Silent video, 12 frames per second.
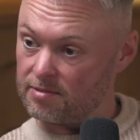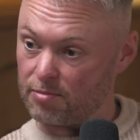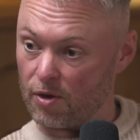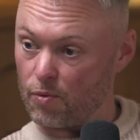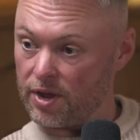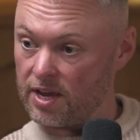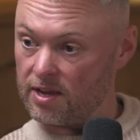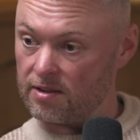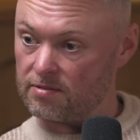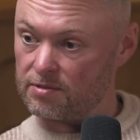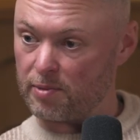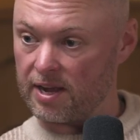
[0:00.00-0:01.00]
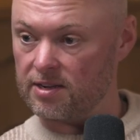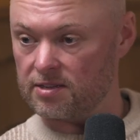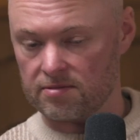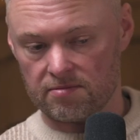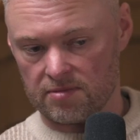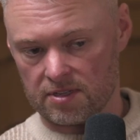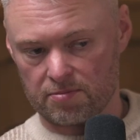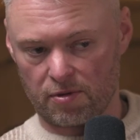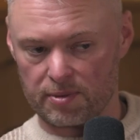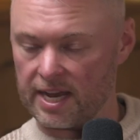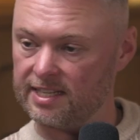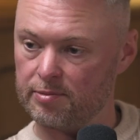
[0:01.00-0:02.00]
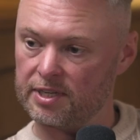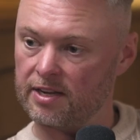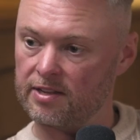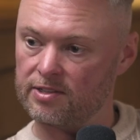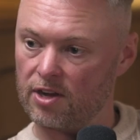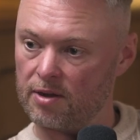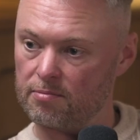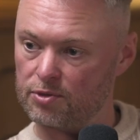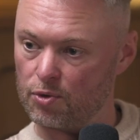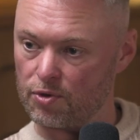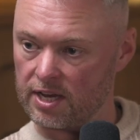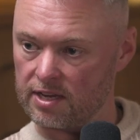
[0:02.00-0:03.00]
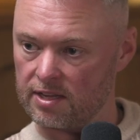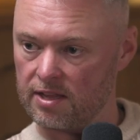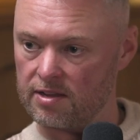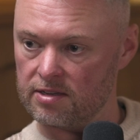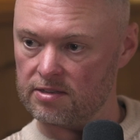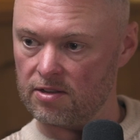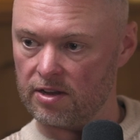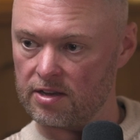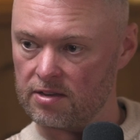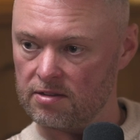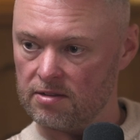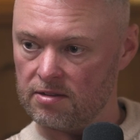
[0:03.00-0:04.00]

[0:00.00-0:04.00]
But okay. We spend probably 80% of the time talking, and then there's like